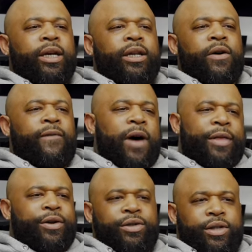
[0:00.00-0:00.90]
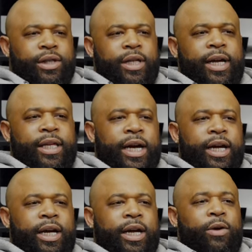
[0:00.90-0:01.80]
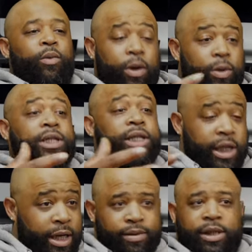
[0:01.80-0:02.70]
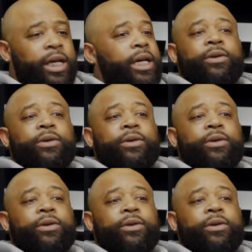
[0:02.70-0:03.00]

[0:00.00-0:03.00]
no fathers and shit like that, we was the GMC.